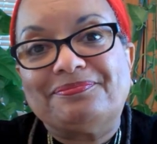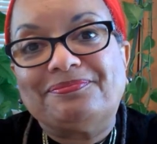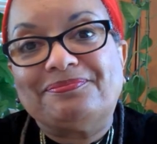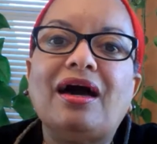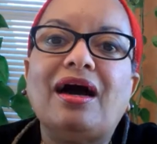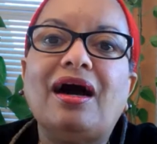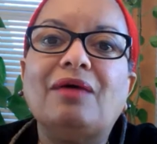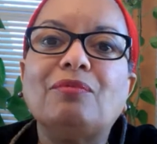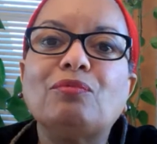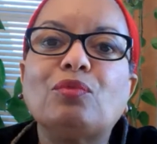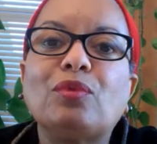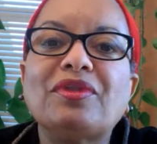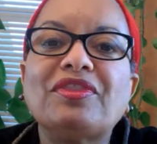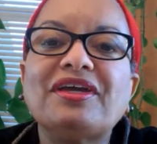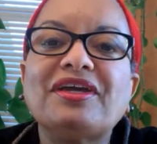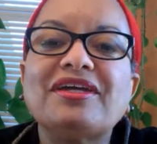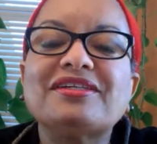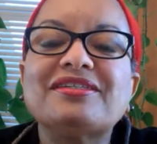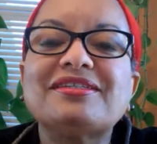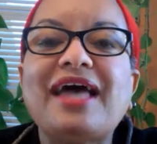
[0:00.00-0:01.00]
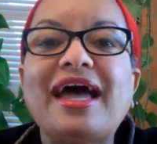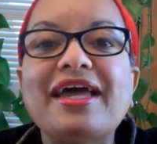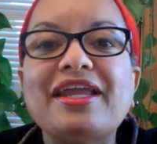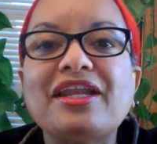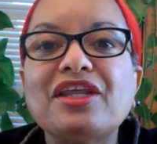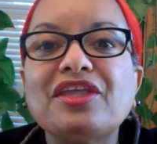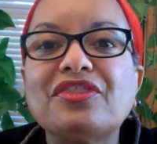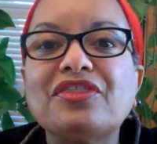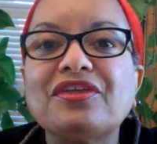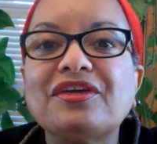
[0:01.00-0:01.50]
Well, the
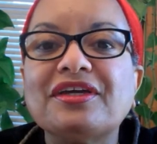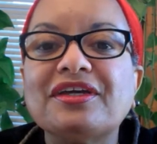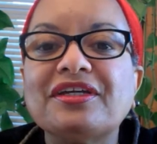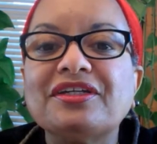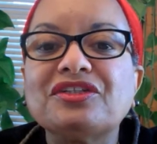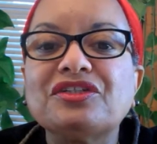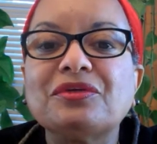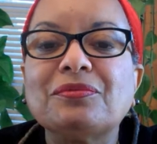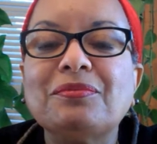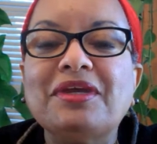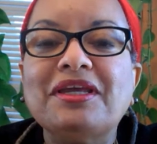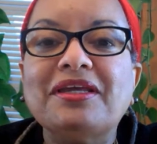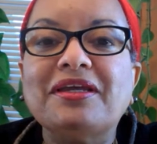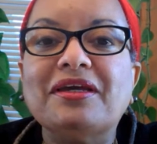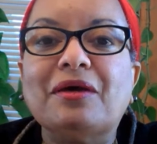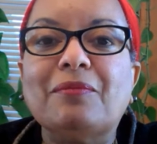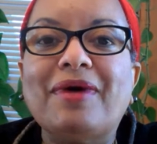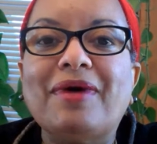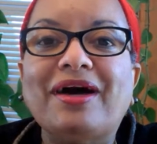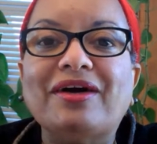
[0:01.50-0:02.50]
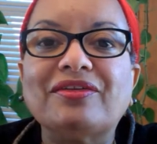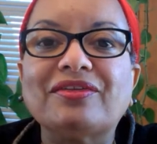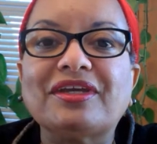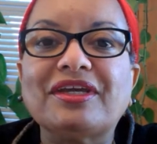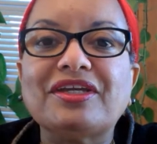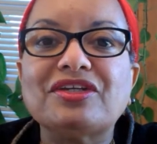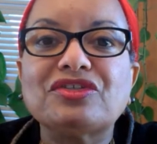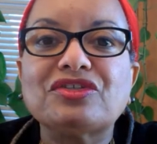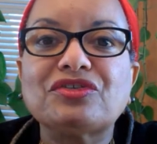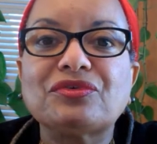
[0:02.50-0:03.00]
exciting thing to me about the
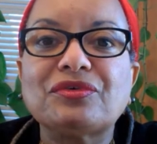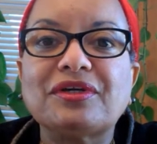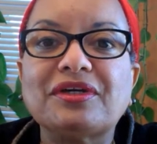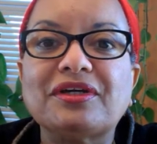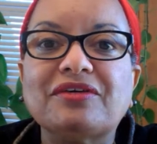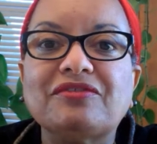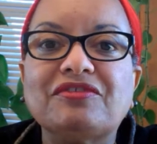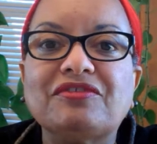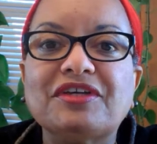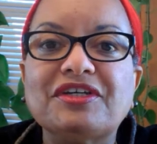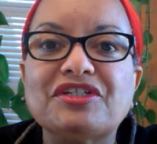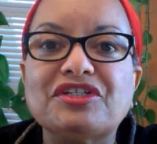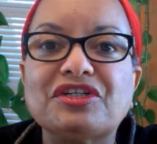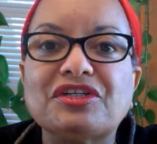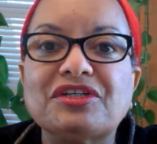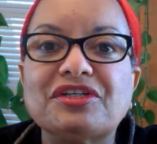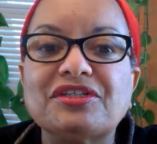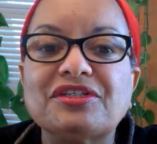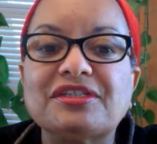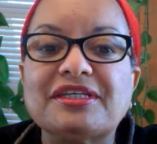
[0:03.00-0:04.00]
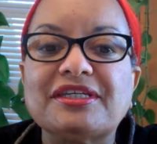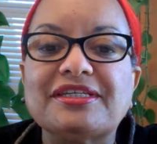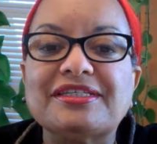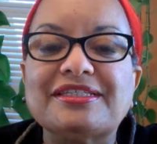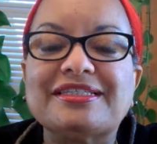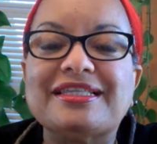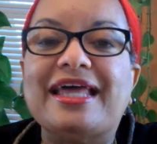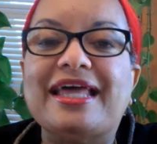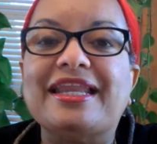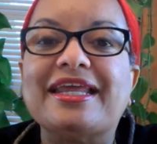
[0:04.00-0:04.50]
history of Visions
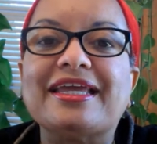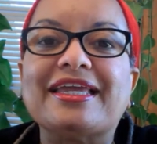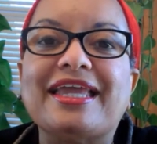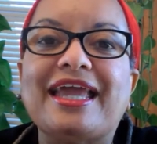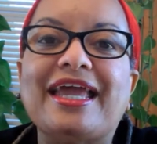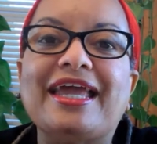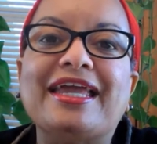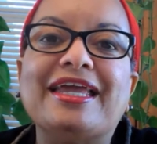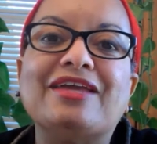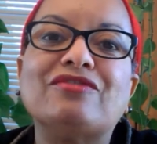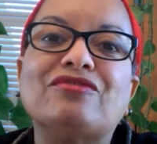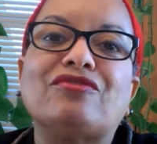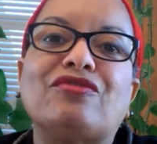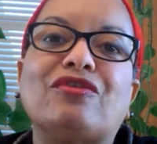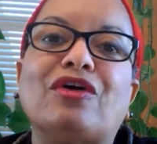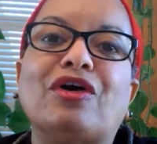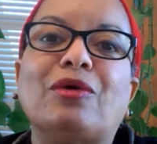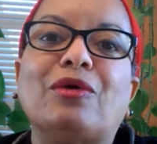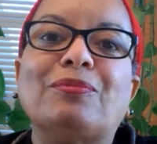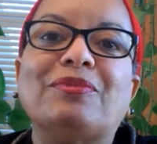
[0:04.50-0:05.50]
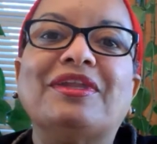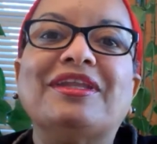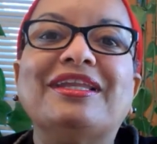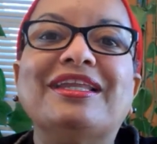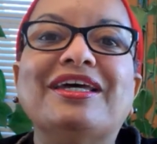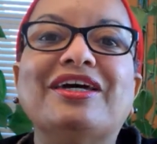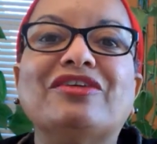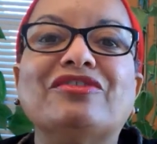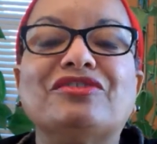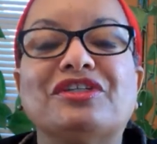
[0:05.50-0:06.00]
is that it came from the
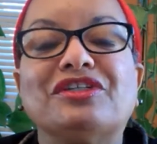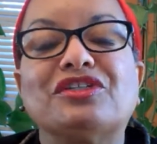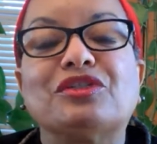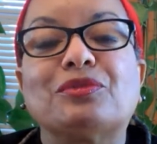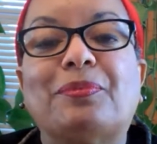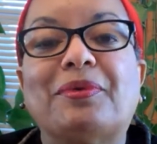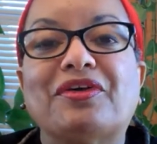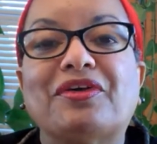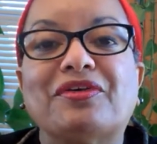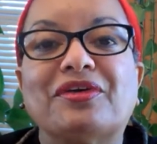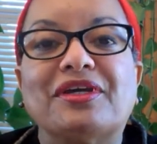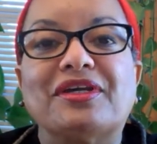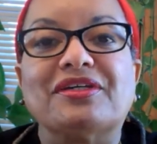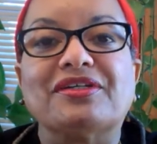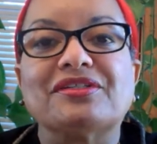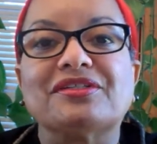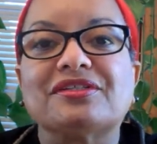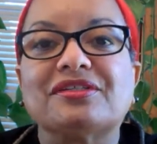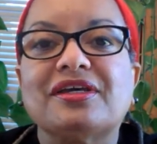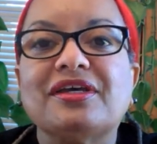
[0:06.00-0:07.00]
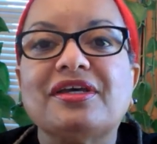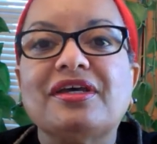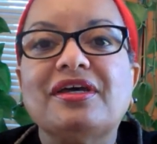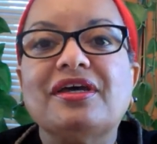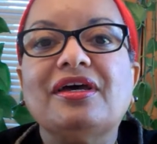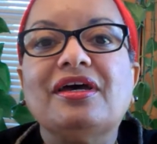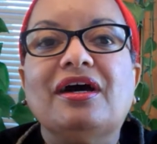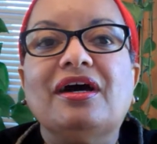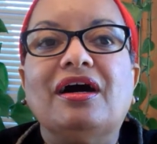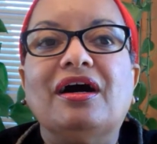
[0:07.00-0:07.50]
lived experience
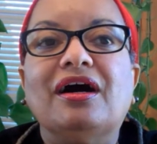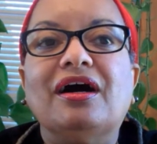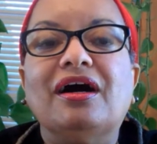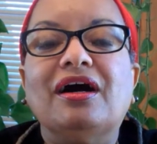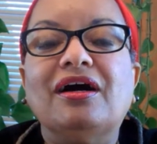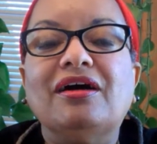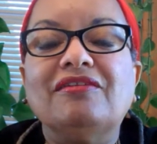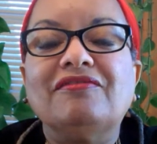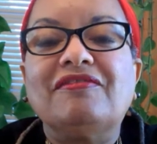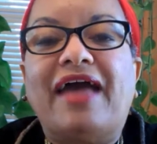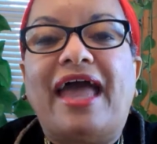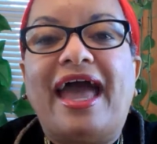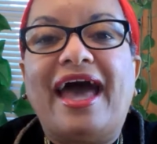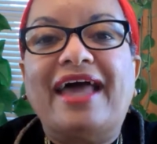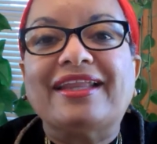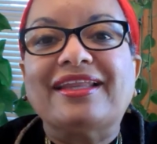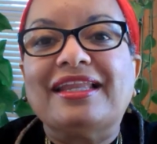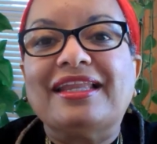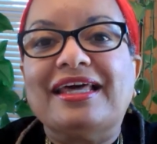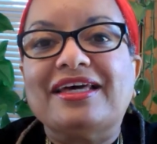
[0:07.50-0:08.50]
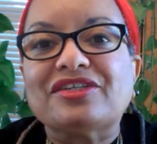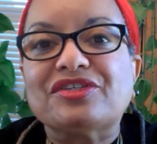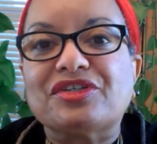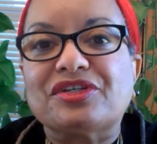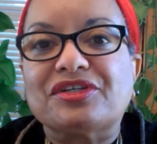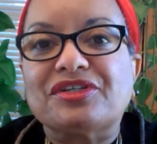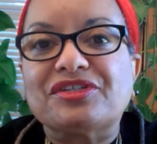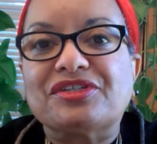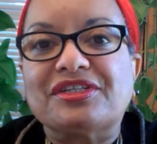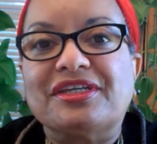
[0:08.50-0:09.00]
of
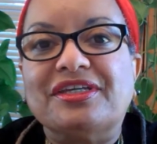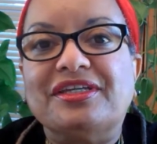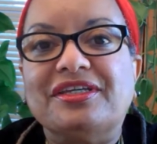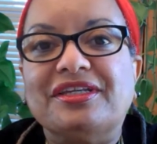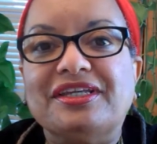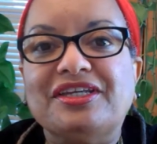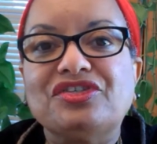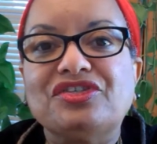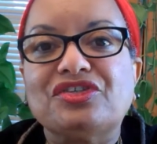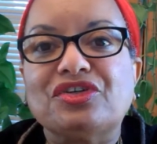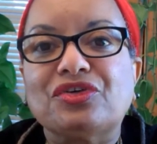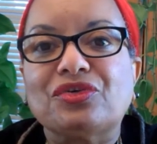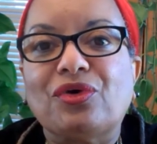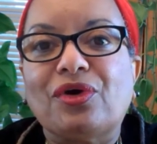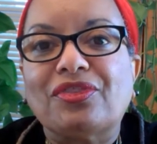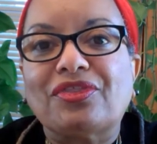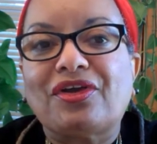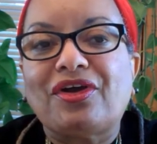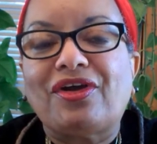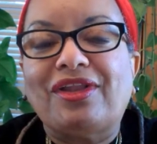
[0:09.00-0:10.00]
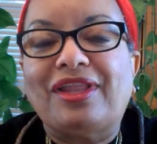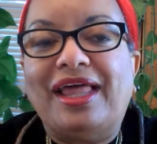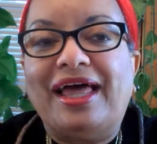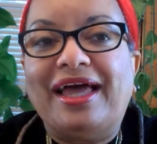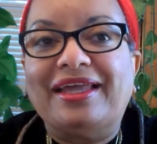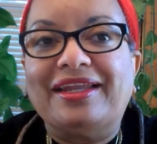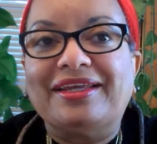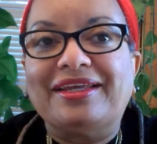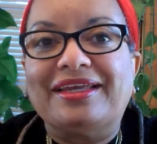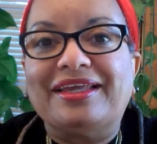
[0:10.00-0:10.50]
adolescents in eastern North
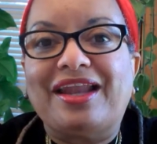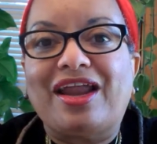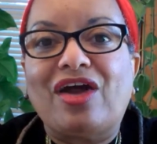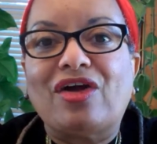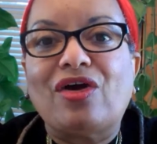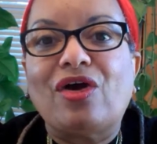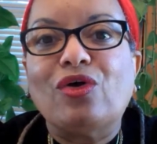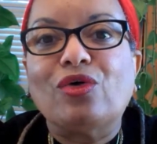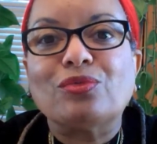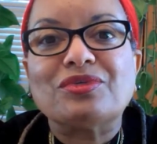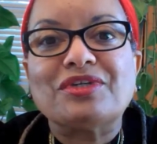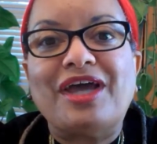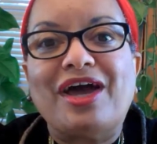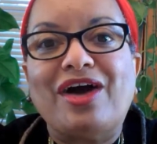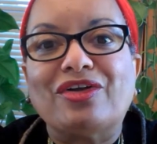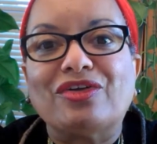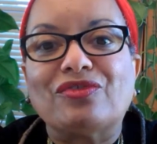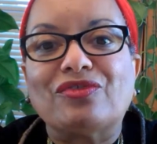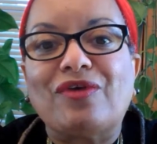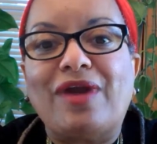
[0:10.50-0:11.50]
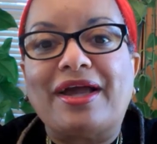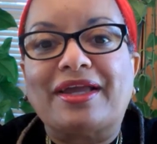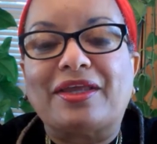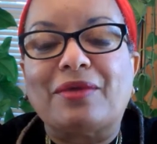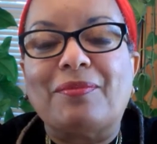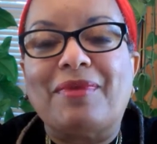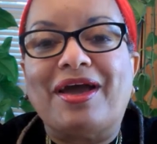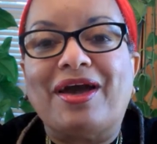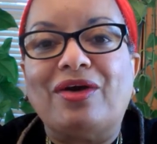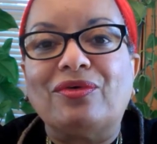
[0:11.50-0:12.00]
Carolina in our hometown of Rocky
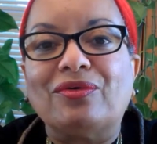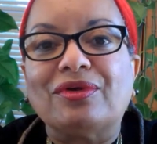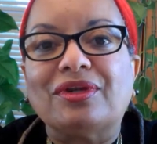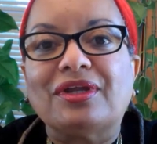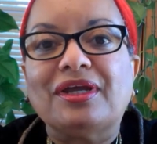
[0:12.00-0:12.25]
Mount.